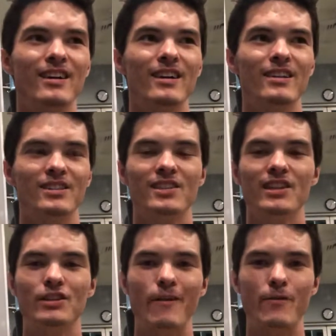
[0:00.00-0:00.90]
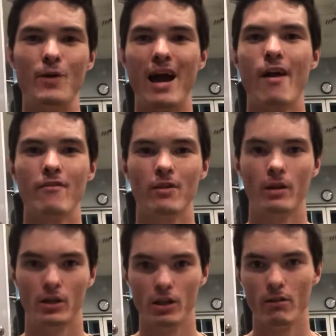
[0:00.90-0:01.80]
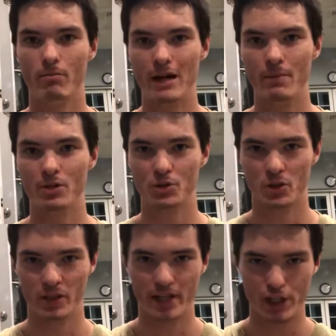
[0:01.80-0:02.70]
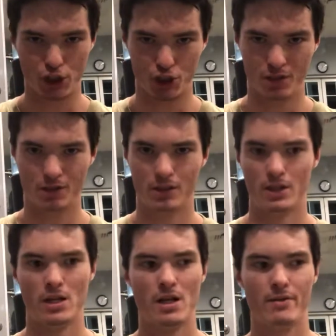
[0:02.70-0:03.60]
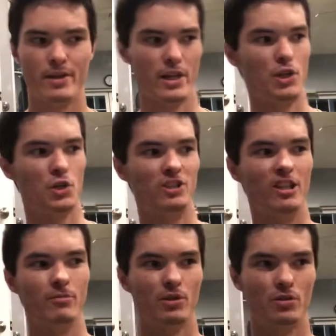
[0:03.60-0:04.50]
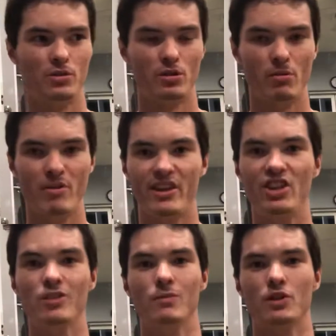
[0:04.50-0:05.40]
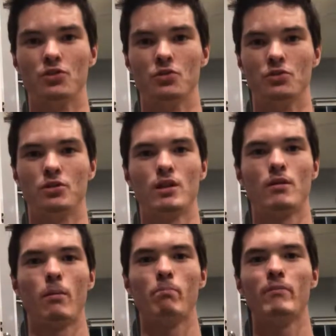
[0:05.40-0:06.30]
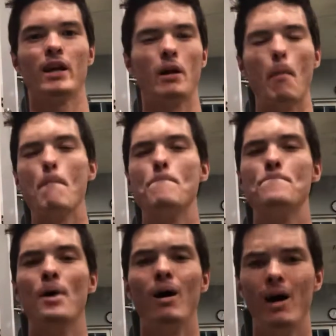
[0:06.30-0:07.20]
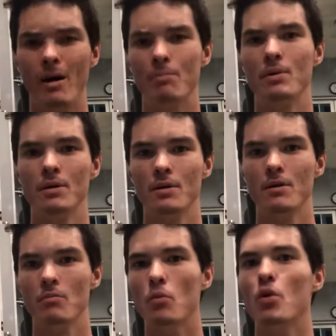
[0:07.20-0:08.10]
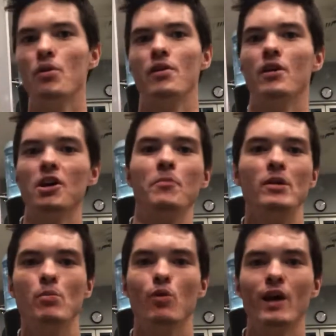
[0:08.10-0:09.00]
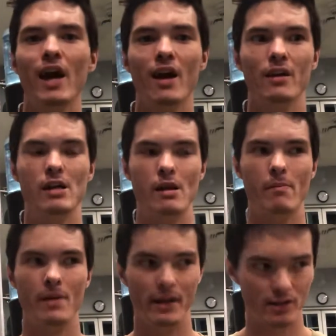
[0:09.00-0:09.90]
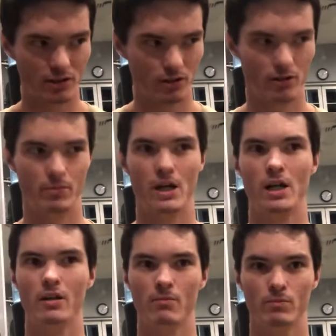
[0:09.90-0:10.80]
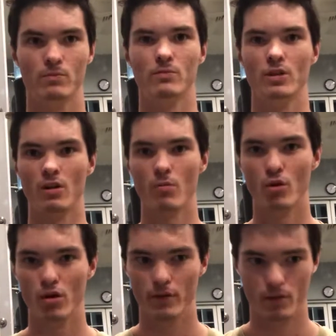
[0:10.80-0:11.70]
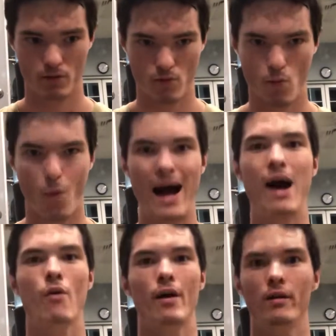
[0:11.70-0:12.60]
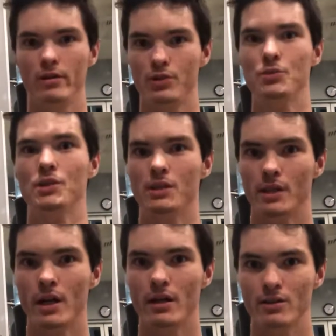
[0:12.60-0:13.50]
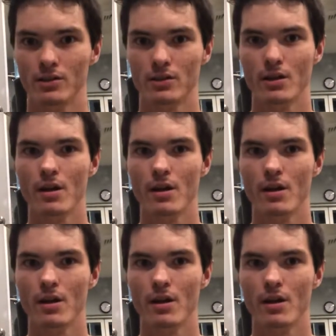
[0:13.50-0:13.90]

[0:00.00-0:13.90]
in a sense, if you have a good mind-muscle connection, then you're able to make these muscles kind of pop more than other people can, and it makes your body look more of a, wow, that looks really nice.